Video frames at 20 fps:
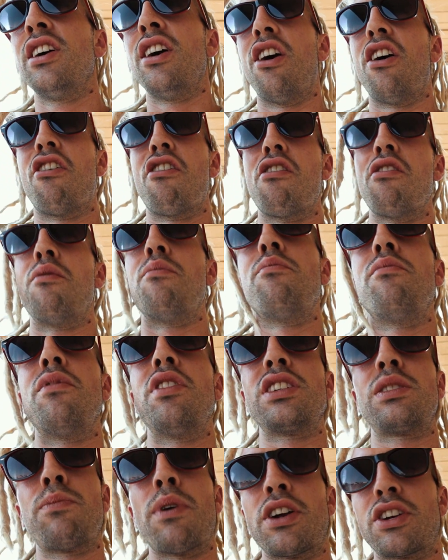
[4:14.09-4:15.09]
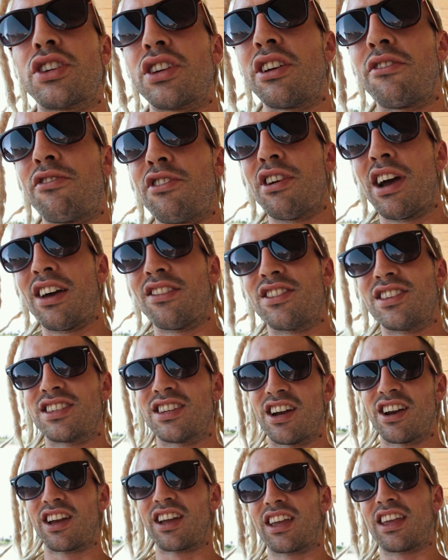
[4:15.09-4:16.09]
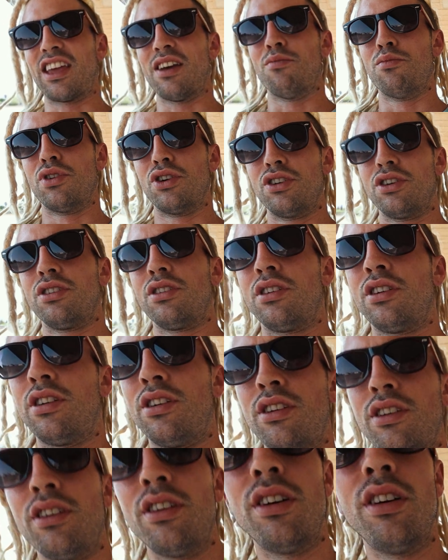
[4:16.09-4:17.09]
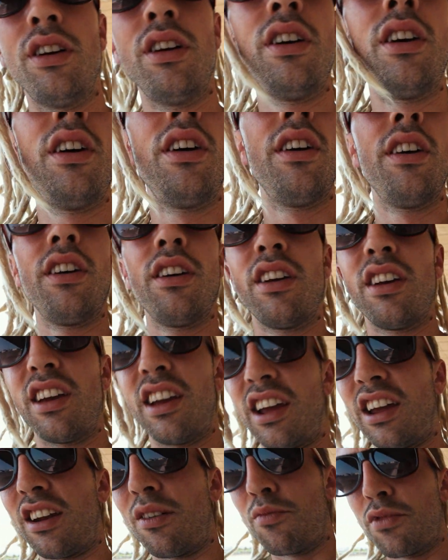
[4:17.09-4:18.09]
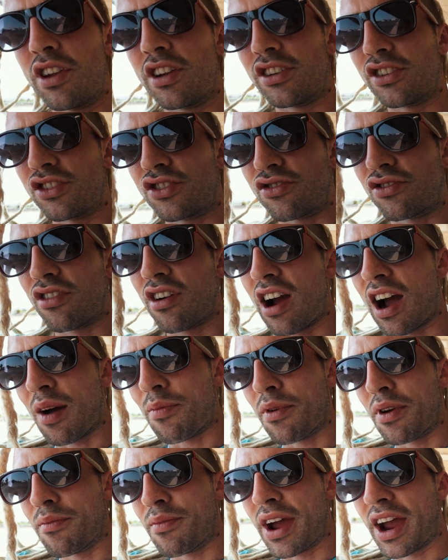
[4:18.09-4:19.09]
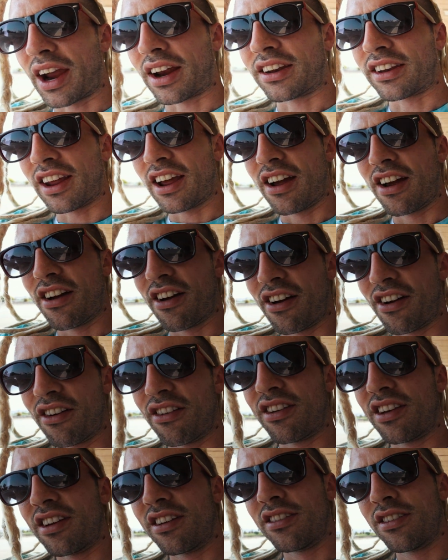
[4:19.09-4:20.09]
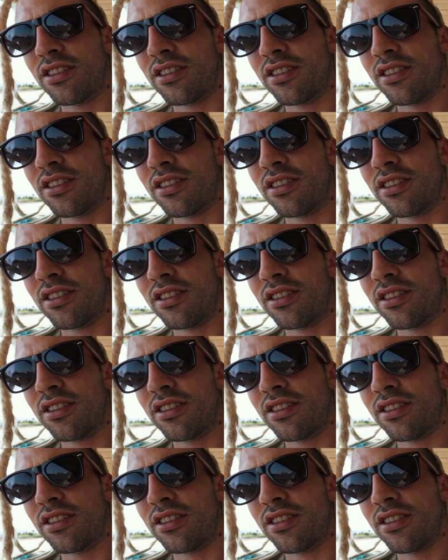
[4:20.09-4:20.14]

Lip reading: especially if you had this on a gimbal. And I'm gonna drop it back down